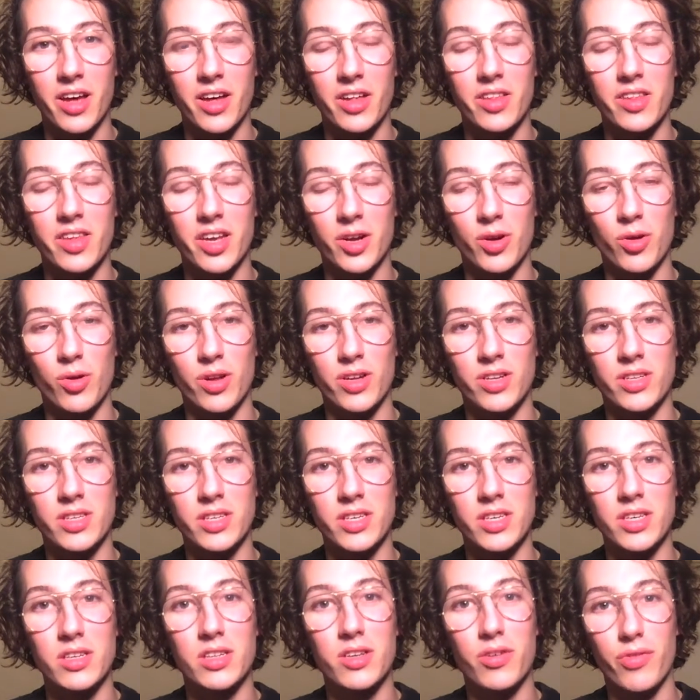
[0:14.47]

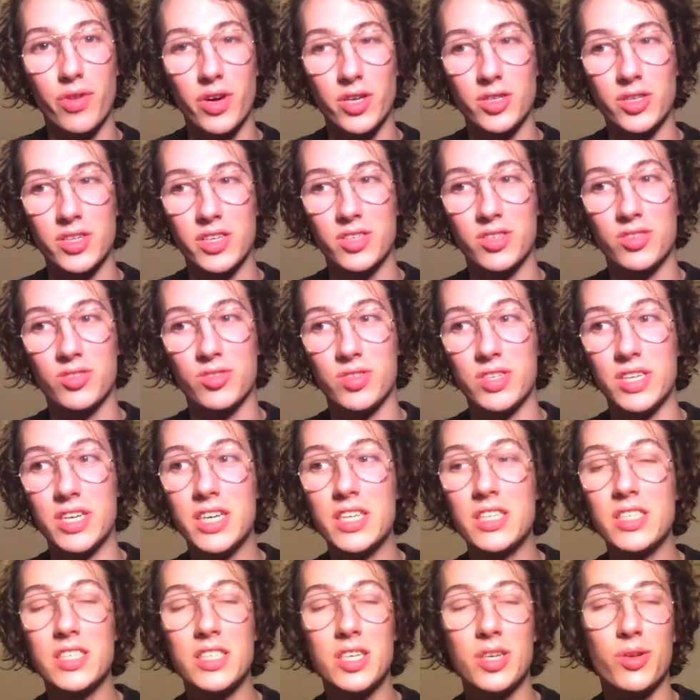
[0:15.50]
technology, the fashion industry
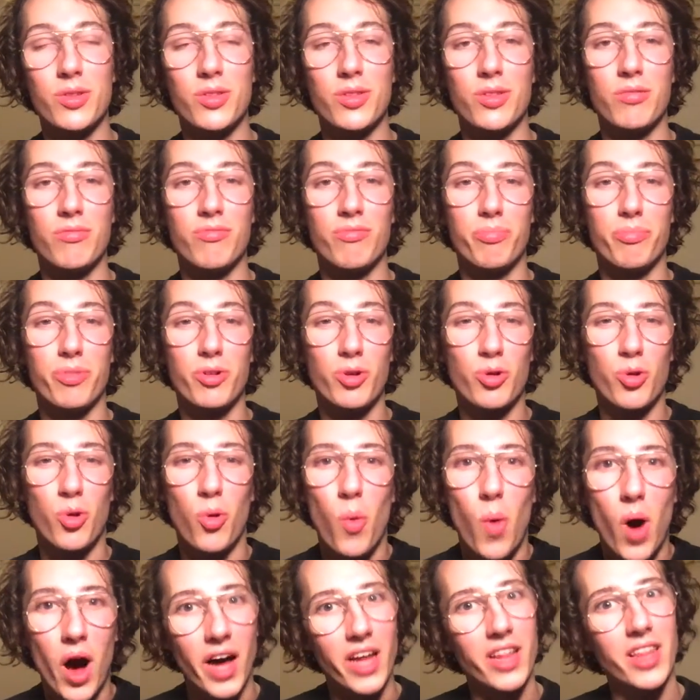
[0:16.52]
is still
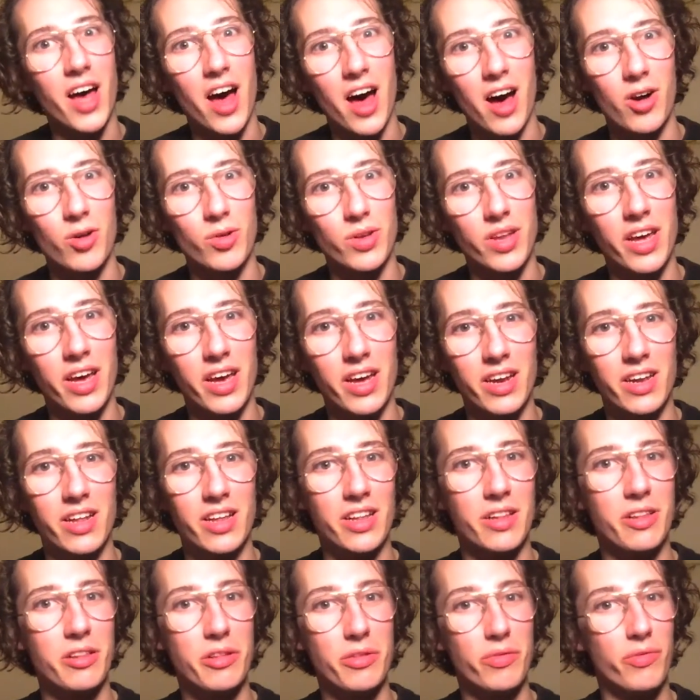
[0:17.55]
quite
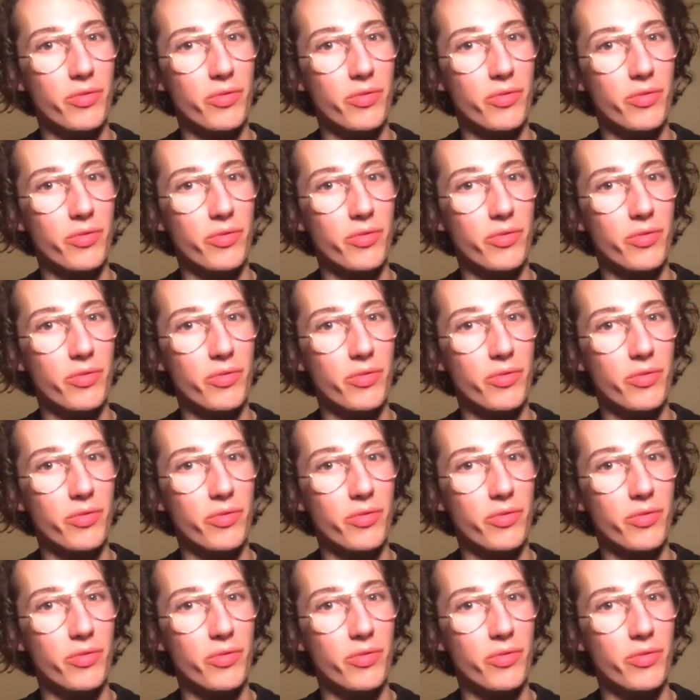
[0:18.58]
outdated.